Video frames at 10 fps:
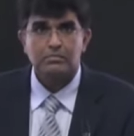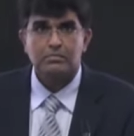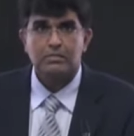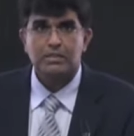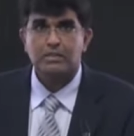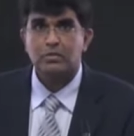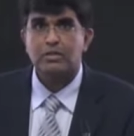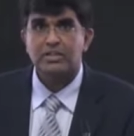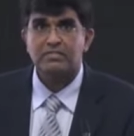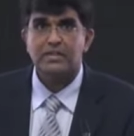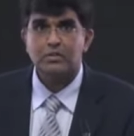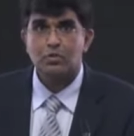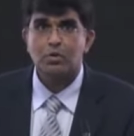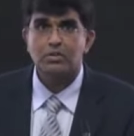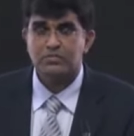are no definite
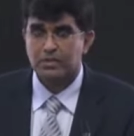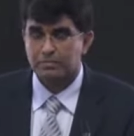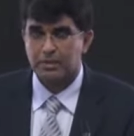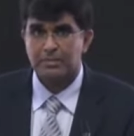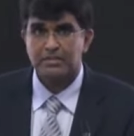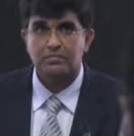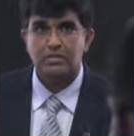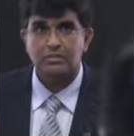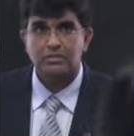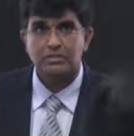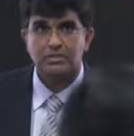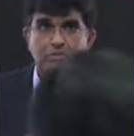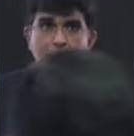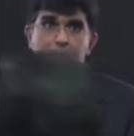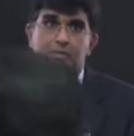goals for BP. Some are using
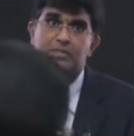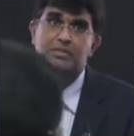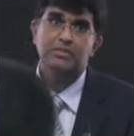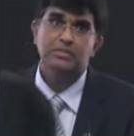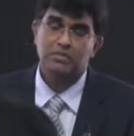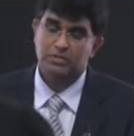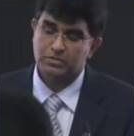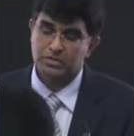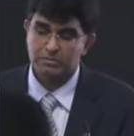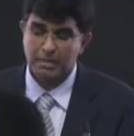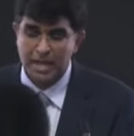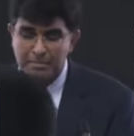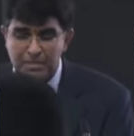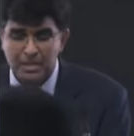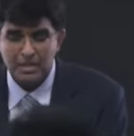systolic blood pressure, some are using MAP.
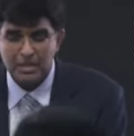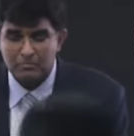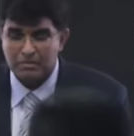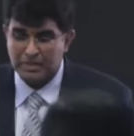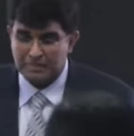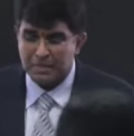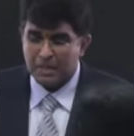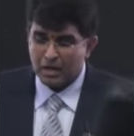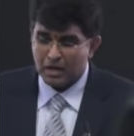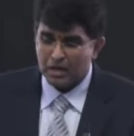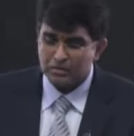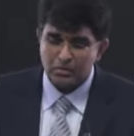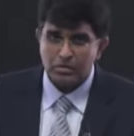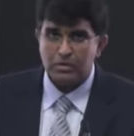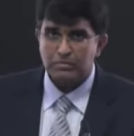Well, on the
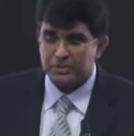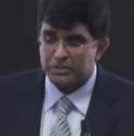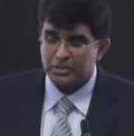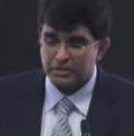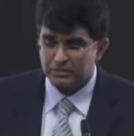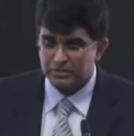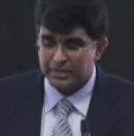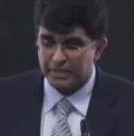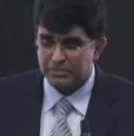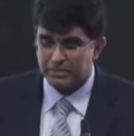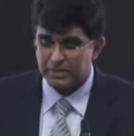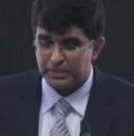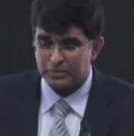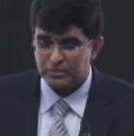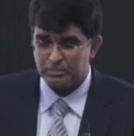whole, in majority of the times, they
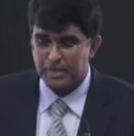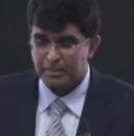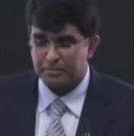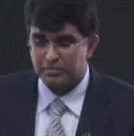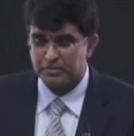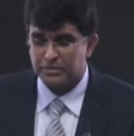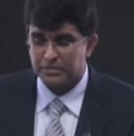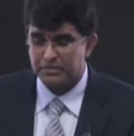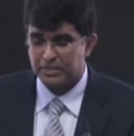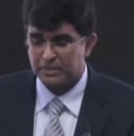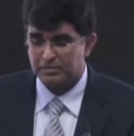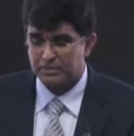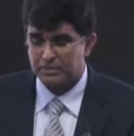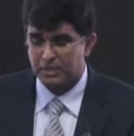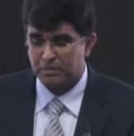used MAP 15 to
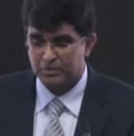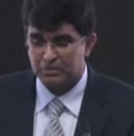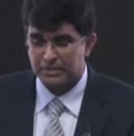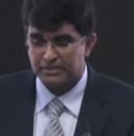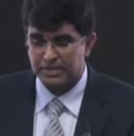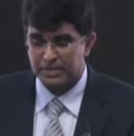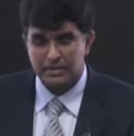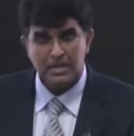30% above the baseline,